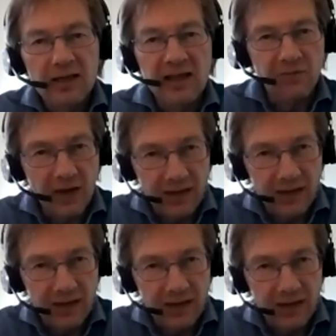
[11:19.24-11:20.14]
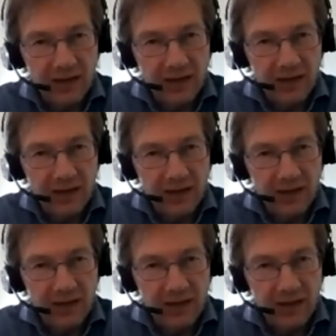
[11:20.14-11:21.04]
look at the effect
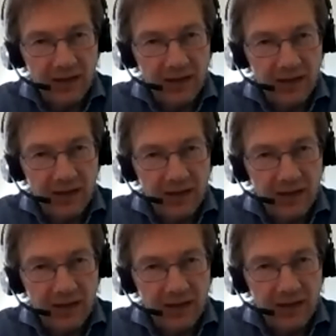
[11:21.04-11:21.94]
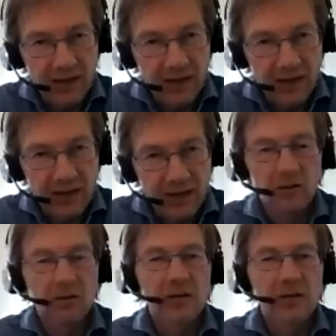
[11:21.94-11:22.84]
life has
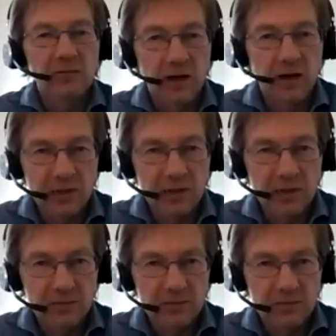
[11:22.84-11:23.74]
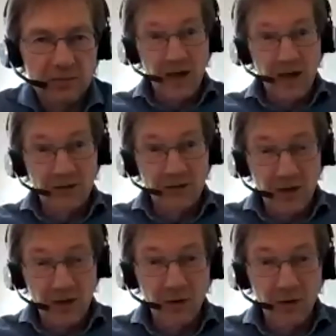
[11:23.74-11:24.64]
on the environment.
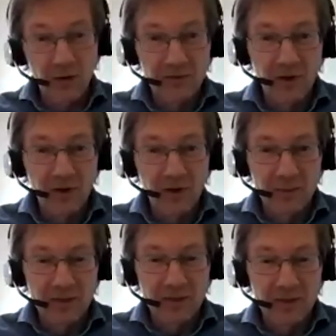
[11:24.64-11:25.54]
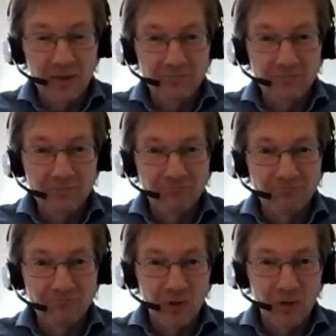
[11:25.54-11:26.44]
We have a big effect on our
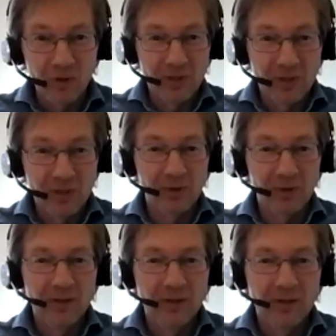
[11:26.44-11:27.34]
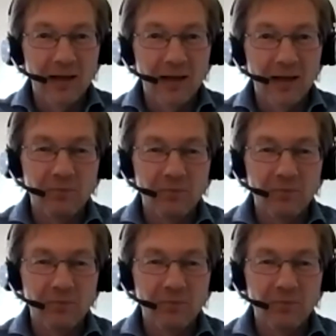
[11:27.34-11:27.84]
environment. We as people